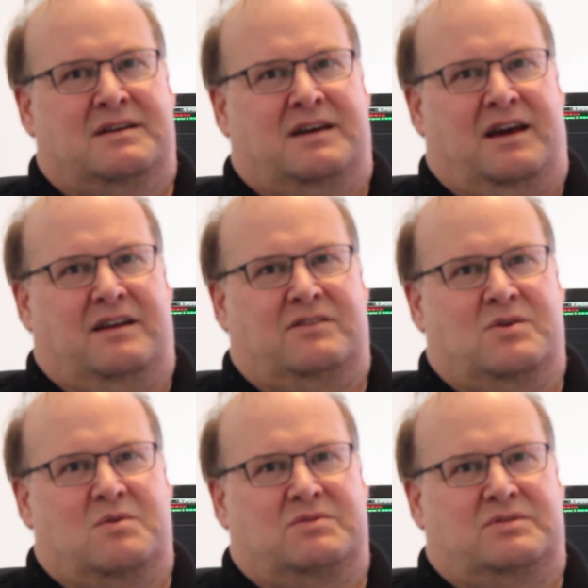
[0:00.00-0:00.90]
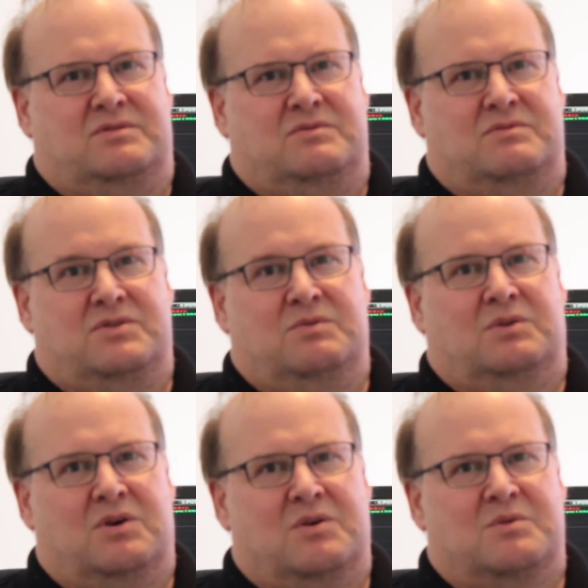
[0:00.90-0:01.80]
and go to new
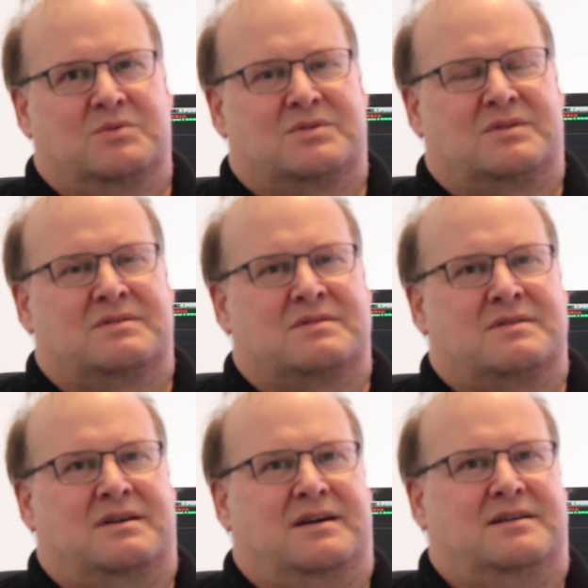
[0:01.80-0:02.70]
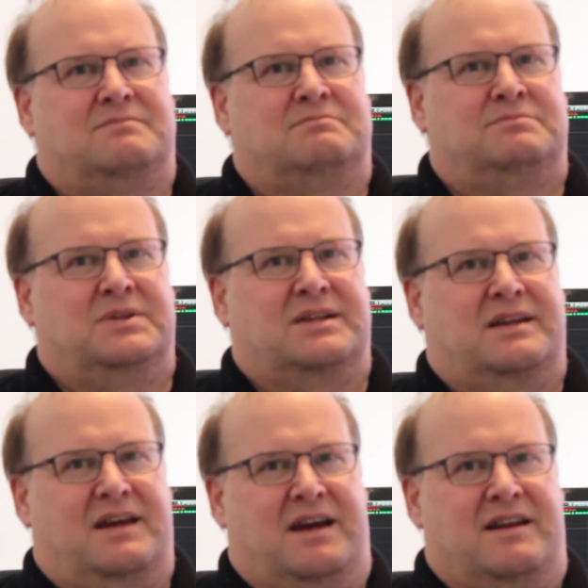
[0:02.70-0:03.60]
lows. But
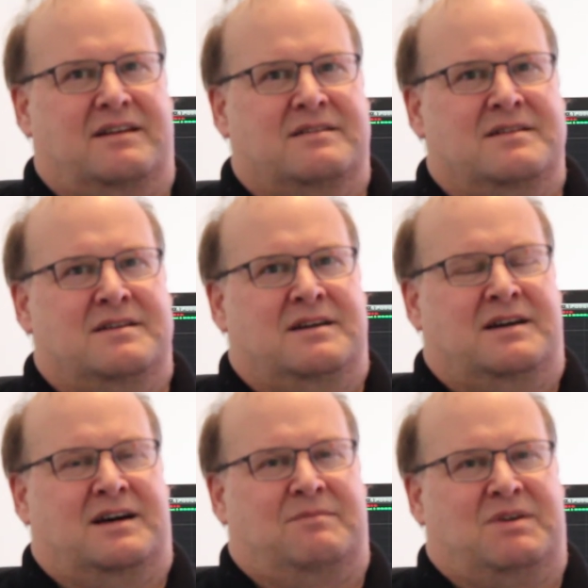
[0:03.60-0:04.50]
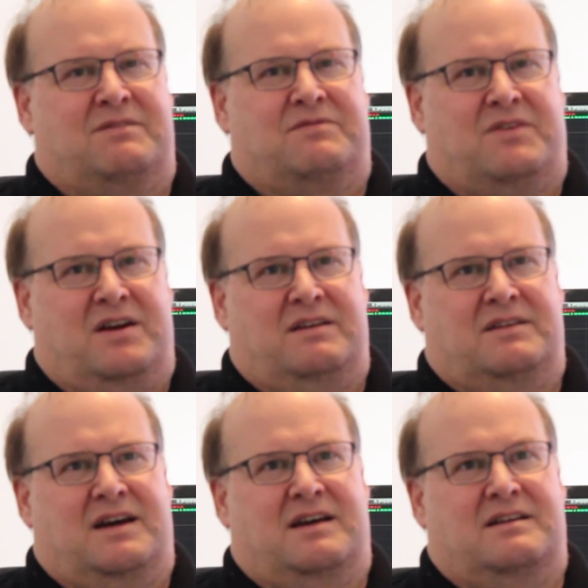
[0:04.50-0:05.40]
again, I'm not fighting
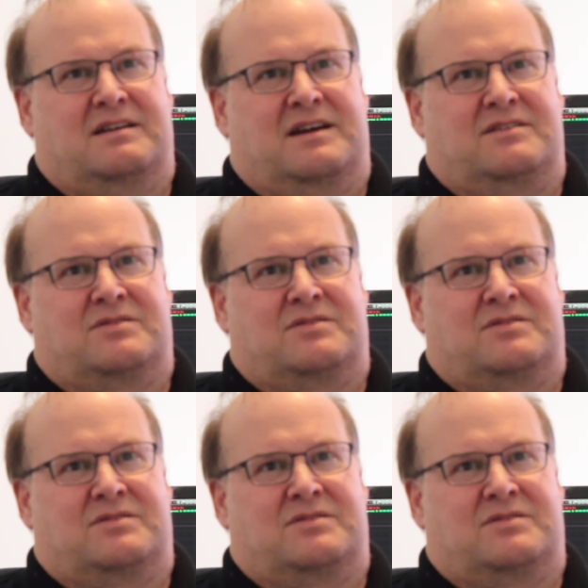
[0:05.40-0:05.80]
that. I